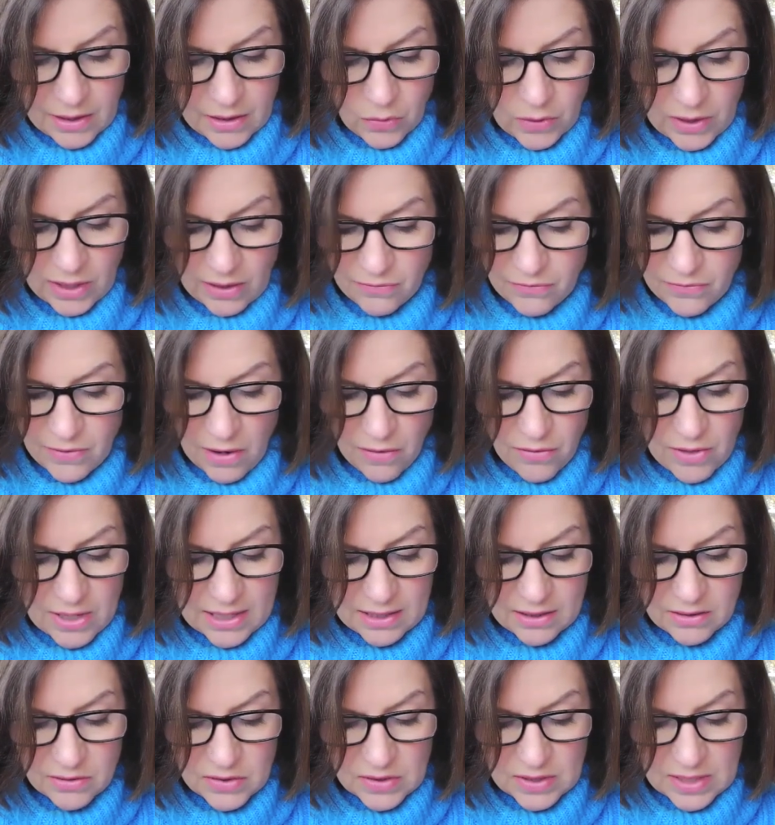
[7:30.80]
We had very
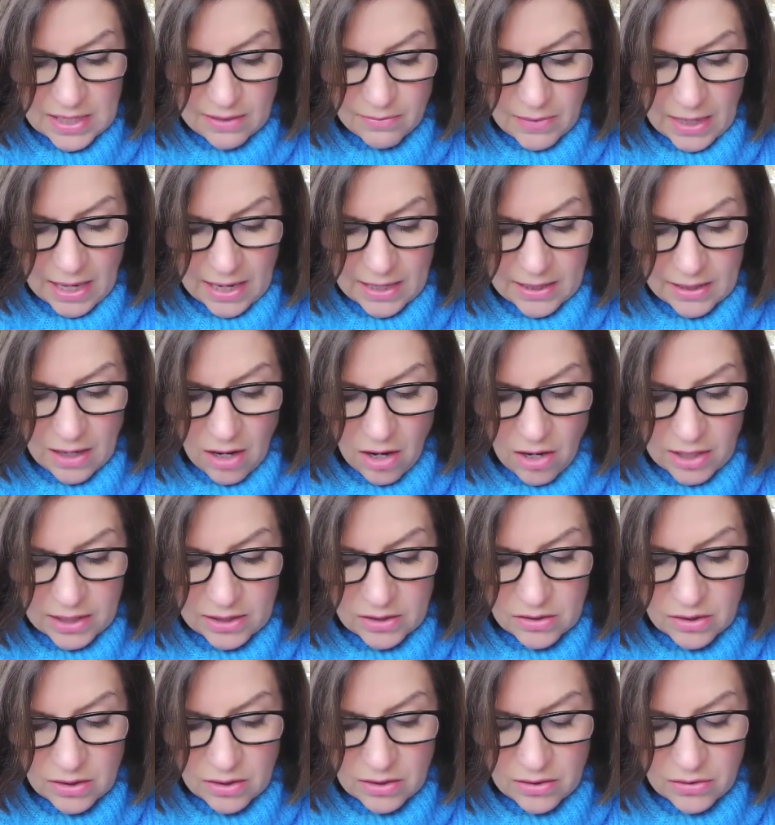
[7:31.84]
little sleep that
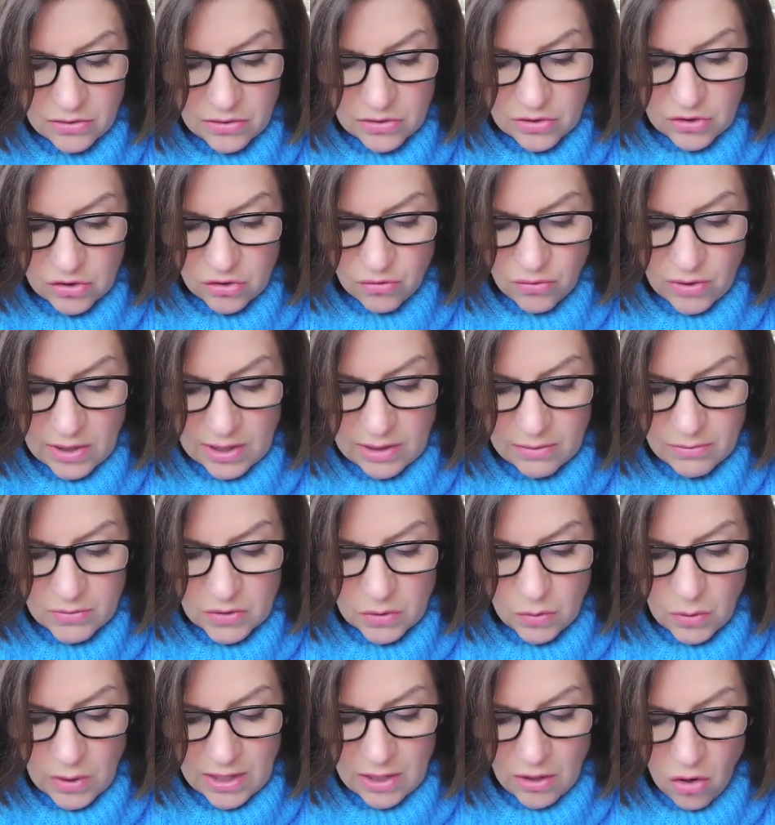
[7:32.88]
night. The
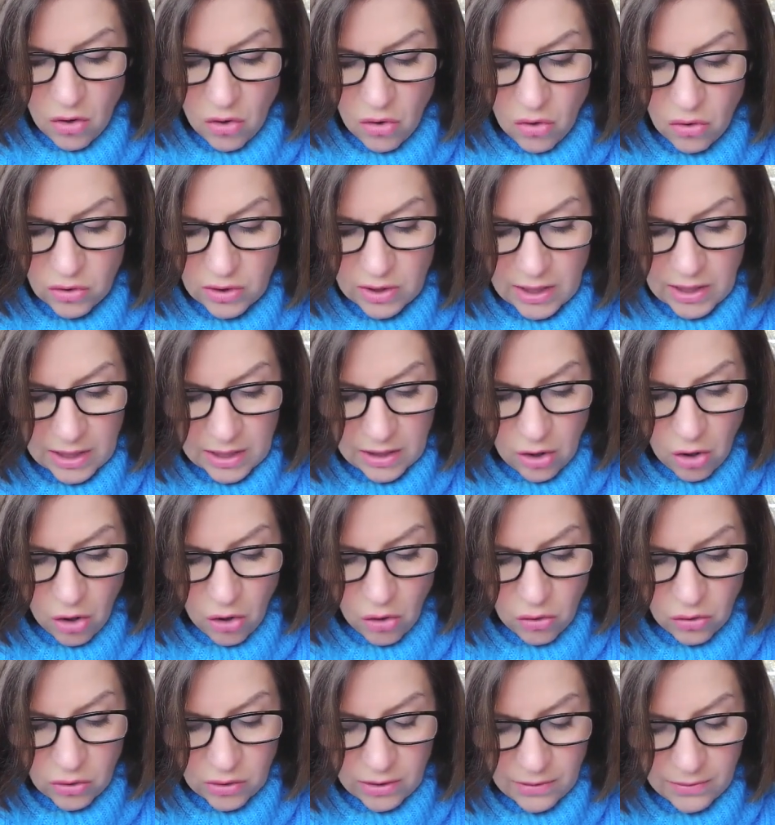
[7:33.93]
screams went on and
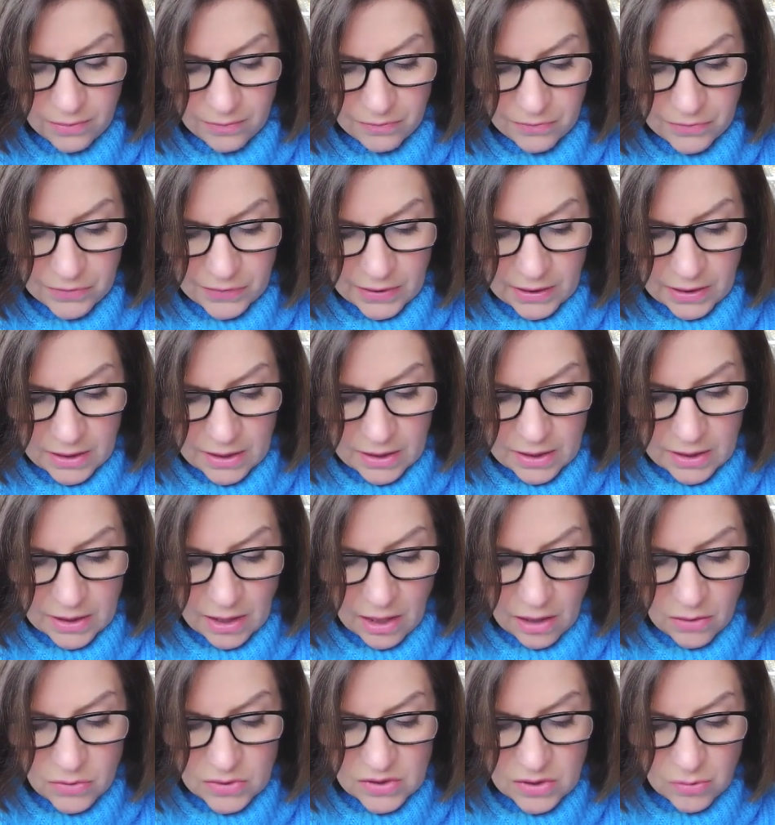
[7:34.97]
on.
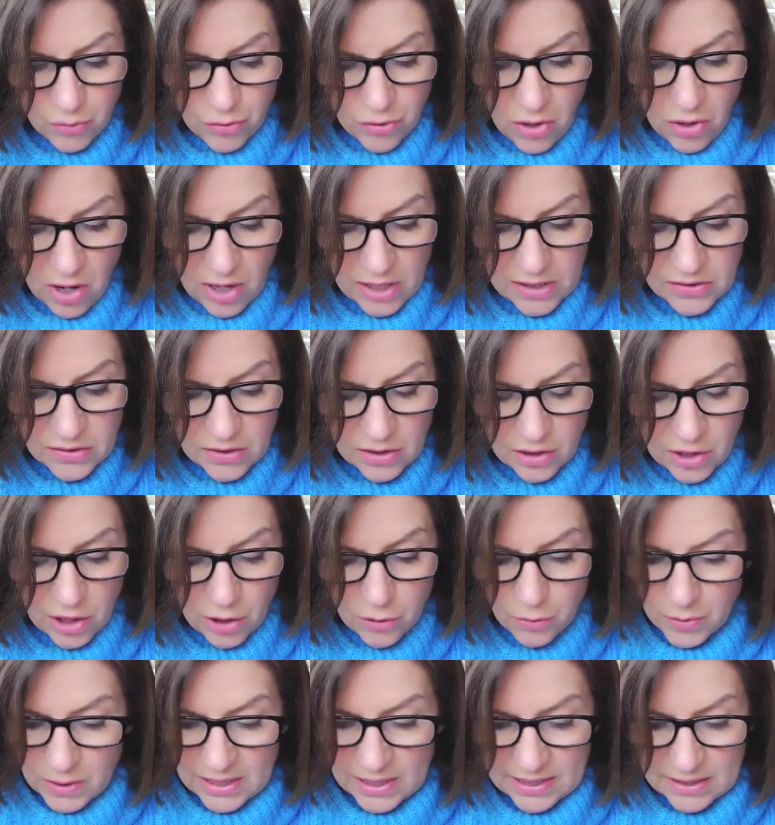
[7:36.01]
I was surprised that
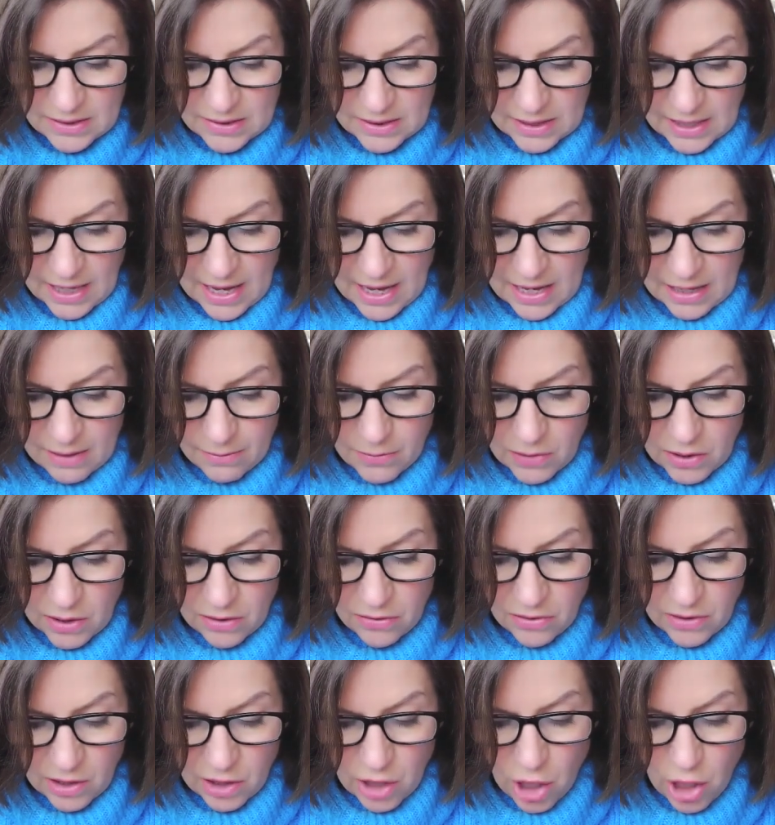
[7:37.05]
no police came
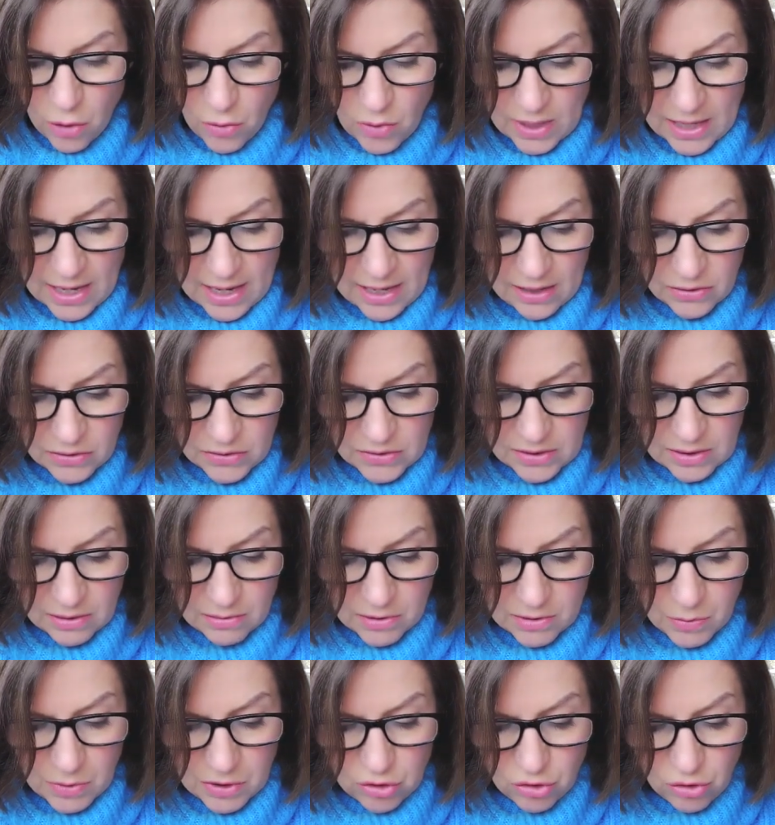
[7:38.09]
and that no one else
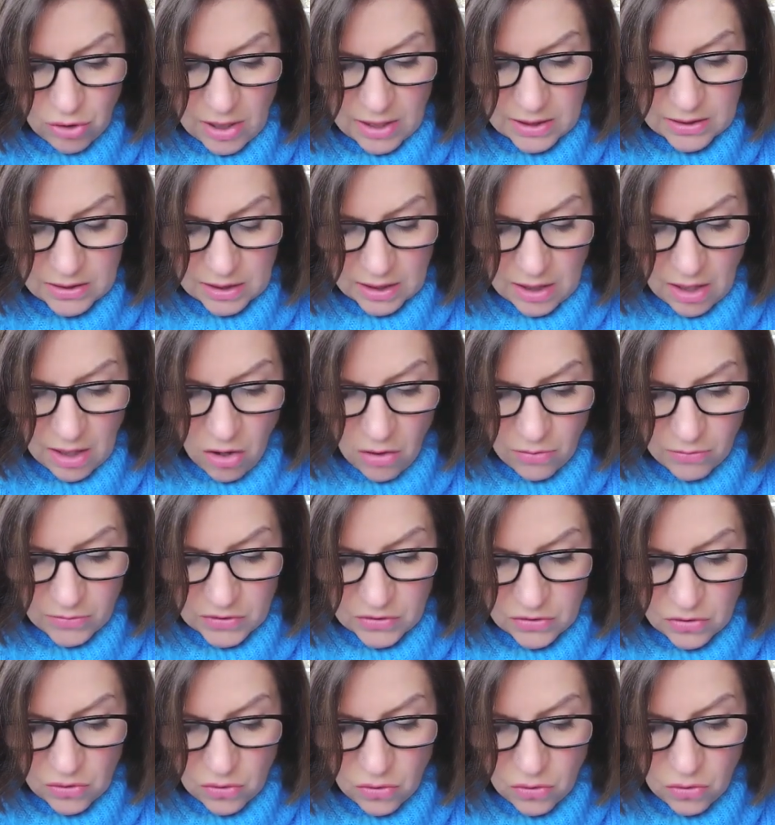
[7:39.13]
seemed to be trying to calm the
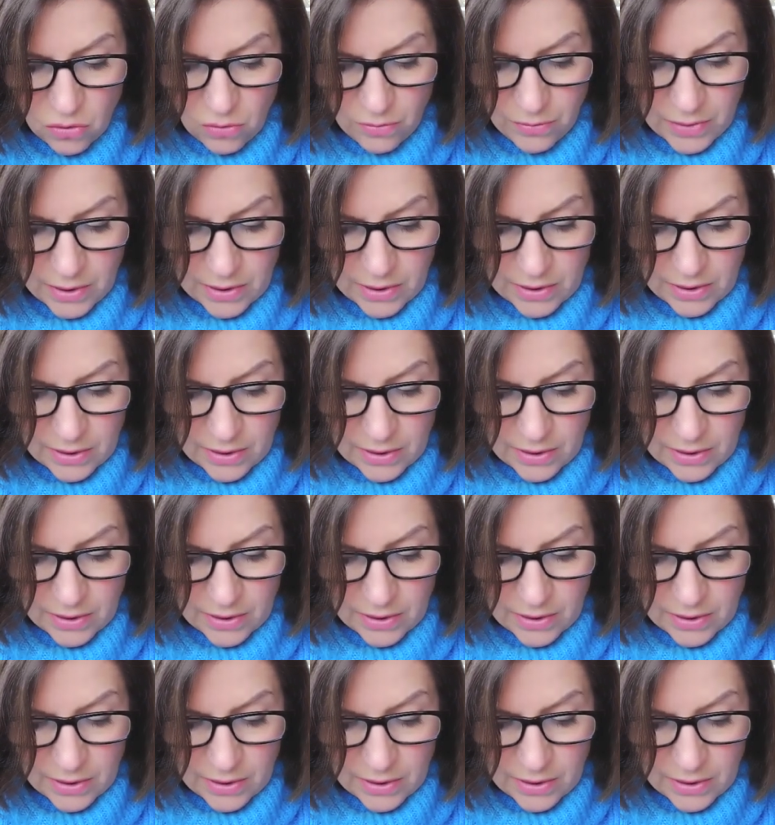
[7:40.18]
storm.